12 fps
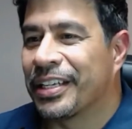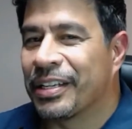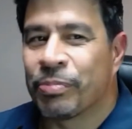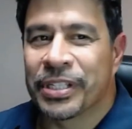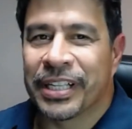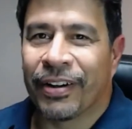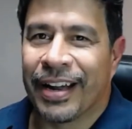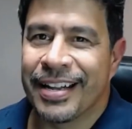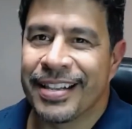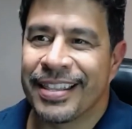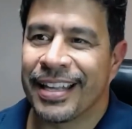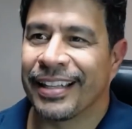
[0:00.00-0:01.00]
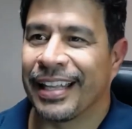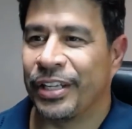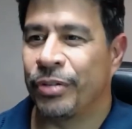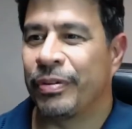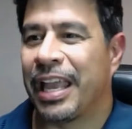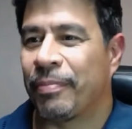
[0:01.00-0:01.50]
Was there anything that
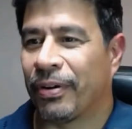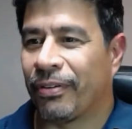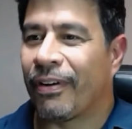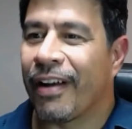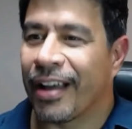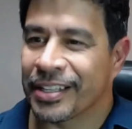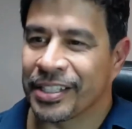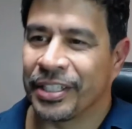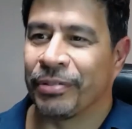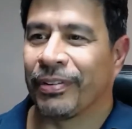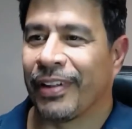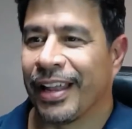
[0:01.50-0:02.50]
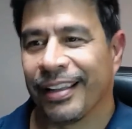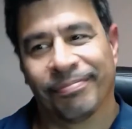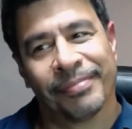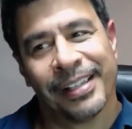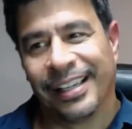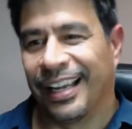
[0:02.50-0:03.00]
you came across and you were like,
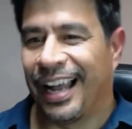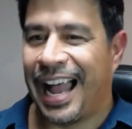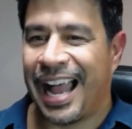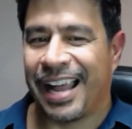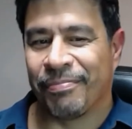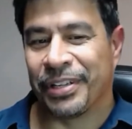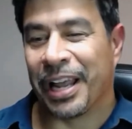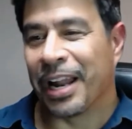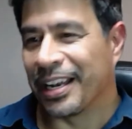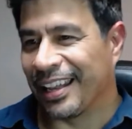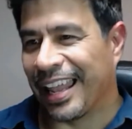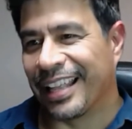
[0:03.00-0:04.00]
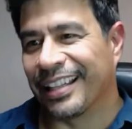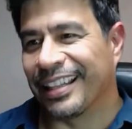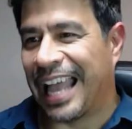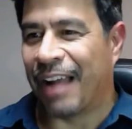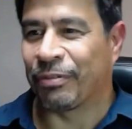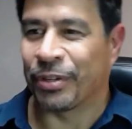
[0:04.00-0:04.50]
I'm done, like,
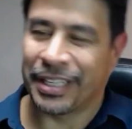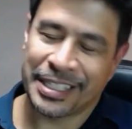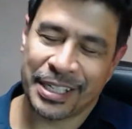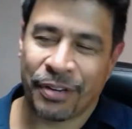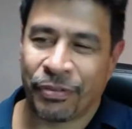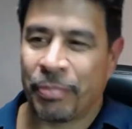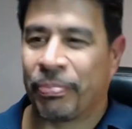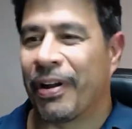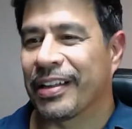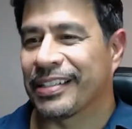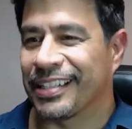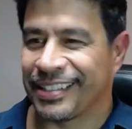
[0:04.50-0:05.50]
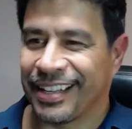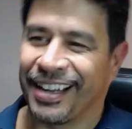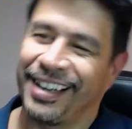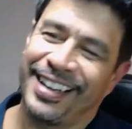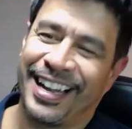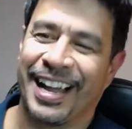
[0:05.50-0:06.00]
after this interview process,
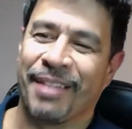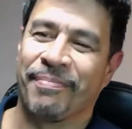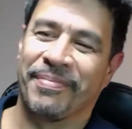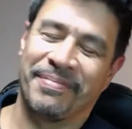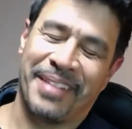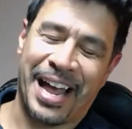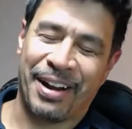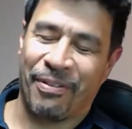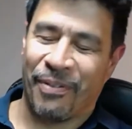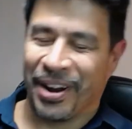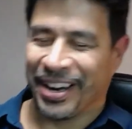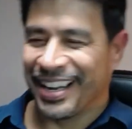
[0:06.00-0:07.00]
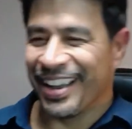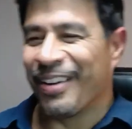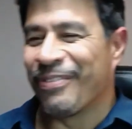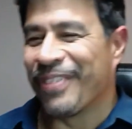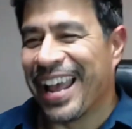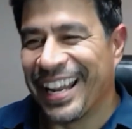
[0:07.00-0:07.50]
like, I don't wanna go
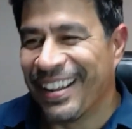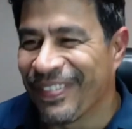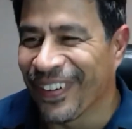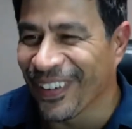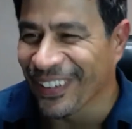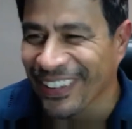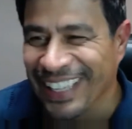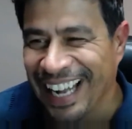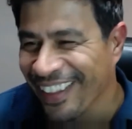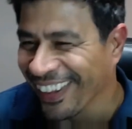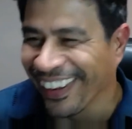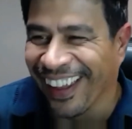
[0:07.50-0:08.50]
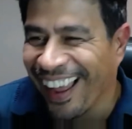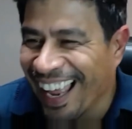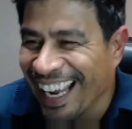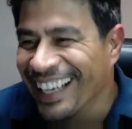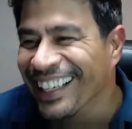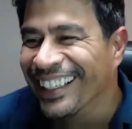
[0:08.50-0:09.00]
any further down the
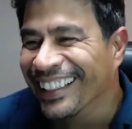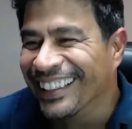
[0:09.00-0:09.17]
line.